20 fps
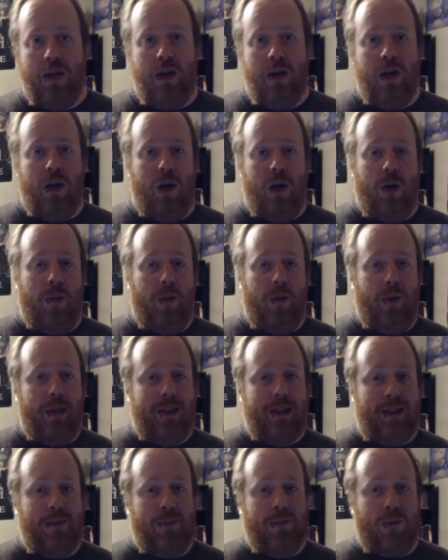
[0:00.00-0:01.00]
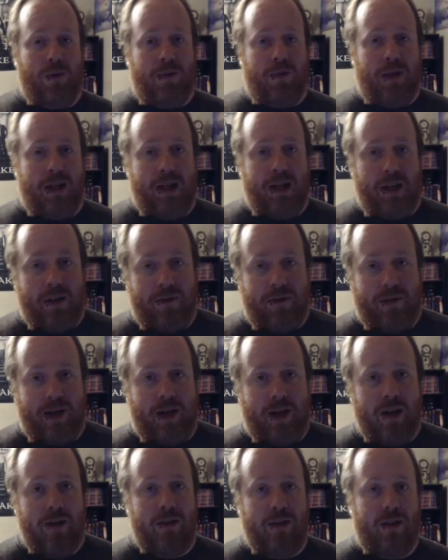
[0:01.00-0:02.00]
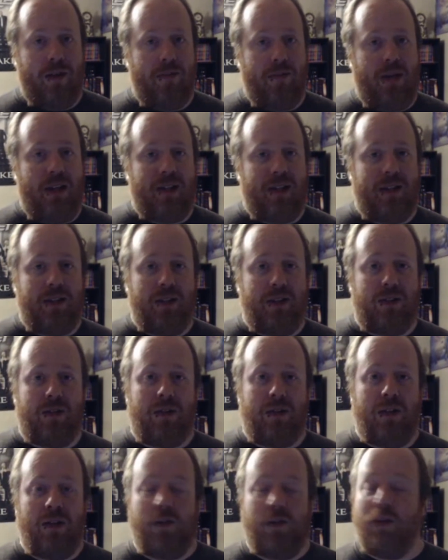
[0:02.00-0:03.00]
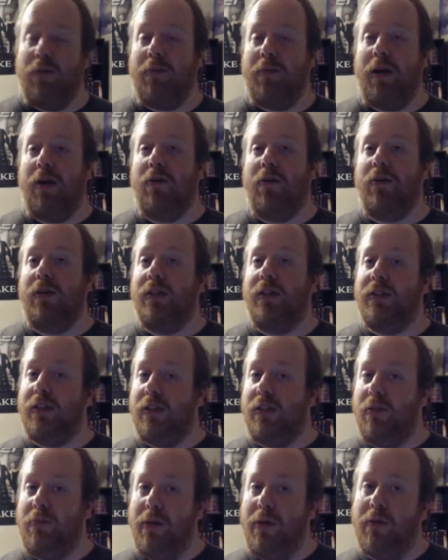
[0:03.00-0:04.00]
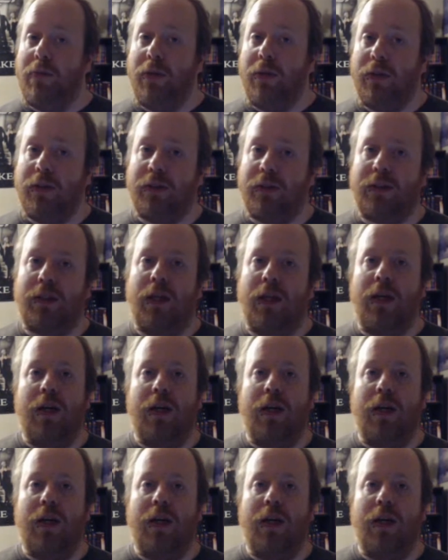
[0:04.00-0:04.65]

Hoping we see more about Hellfire, learn about its history, learn about its other members,